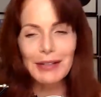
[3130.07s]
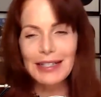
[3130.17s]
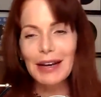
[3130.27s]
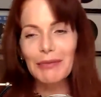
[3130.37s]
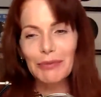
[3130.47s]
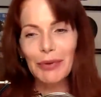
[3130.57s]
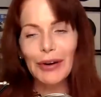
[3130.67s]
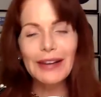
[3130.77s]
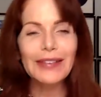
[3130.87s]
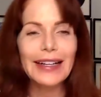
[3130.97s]
at some
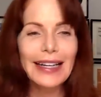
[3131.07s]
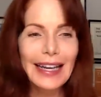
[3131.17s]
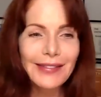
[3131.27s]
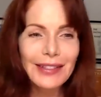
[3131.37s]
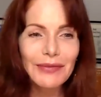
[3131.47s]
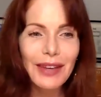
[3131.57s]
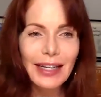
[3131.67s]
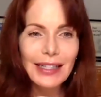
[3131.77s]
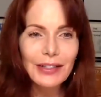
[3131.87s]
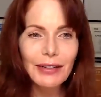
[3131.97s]
point when it came to
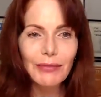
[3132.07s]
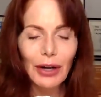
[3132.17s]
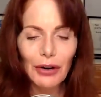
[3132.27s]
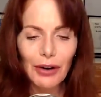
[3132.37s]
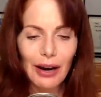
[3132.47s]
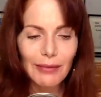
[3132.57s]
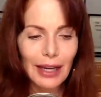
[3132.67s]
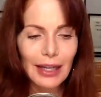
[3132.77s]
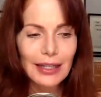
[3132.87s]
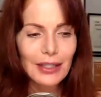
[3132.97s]
mainstream
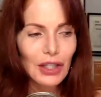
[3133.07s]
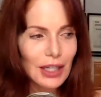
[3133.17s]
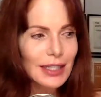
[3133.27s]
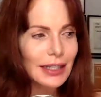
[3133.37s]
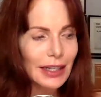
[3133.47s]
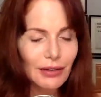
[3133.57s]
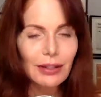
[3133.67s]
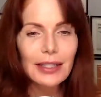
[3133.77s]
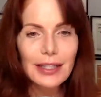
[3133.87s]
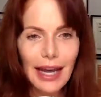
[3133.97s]
programming and just
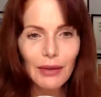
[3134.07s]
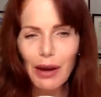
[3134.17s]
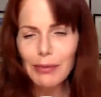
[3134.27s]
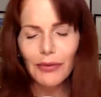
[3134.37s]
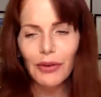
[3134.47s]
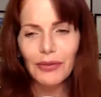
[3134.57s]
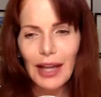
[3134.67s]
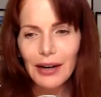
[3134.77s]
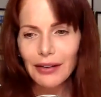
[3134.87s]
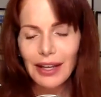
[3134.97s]
literally said, way before
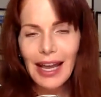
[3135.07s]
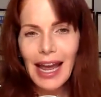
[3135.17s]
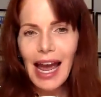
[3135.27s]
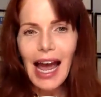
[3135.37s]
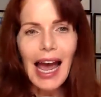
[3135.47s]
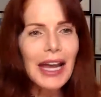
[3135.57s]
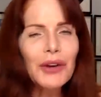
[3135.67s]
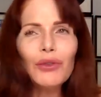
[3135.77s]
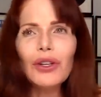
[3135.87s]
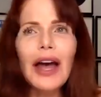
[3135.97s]
Flat Earth, I
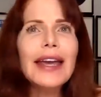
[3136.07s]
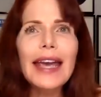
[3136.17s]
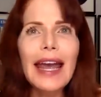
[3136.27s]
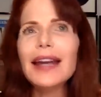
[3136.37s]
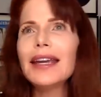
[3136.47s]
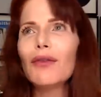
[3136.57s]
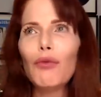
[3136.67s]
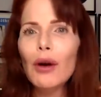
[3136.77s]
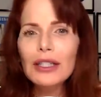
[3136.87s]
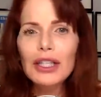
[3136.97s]
don't like any of
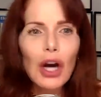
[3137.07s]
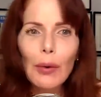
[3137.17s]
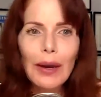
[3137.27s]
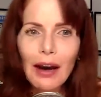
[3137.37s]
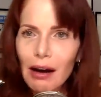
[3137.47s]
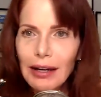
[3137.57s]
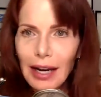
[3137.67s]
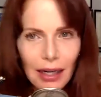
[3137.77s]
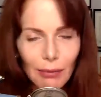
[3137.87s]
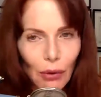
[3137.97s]
what's going on
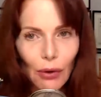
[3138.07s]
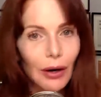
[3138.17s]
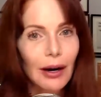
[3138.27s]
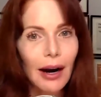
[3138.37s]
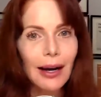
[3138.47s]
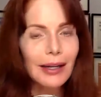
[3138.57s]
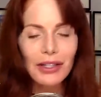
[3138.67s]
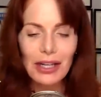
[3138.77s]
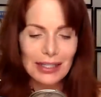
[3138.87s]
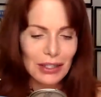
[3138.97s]
anymore. I
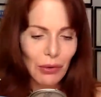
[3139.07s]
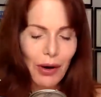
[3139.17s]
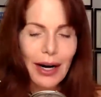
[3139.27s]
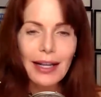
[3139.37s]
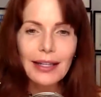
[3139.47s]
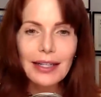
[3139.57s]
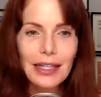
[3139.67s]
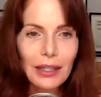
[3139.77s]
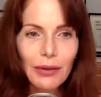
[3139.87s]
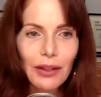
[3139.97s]
just don't want anything to
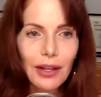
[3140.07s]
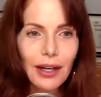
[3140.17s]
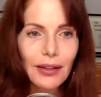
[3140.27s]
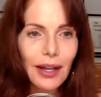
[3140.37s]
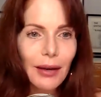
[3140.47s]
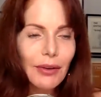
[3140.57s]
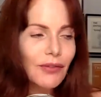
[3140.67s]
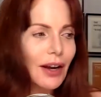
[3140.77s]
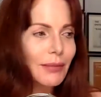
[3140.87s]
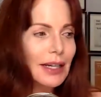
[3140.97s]
do with it. And then I would
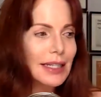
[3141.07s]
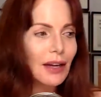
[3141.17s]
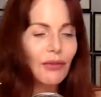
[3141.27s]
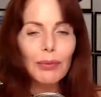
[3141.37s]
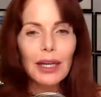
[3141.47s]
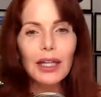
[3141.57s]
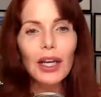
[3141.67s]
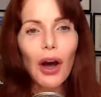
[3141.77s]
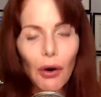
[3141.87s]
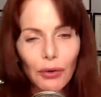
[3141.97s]
right. find myself being
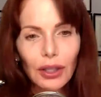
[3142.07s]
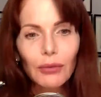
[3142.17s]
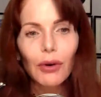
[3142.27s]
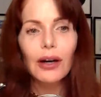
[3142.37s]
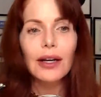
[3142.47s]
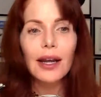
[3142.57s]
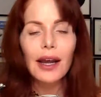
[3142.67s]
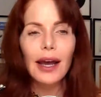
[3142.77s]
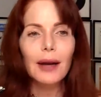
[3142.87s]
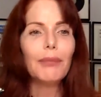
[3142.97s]
the only one
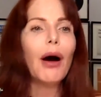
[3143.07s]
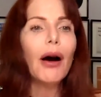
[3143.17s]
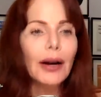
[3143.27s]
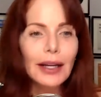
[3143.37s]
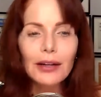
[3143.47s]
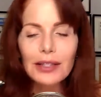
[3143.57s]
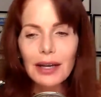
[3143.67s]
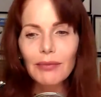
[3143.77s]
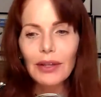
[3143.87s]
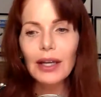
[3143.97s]
at a party or
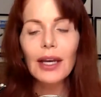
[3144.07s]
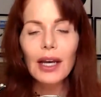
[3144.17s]
something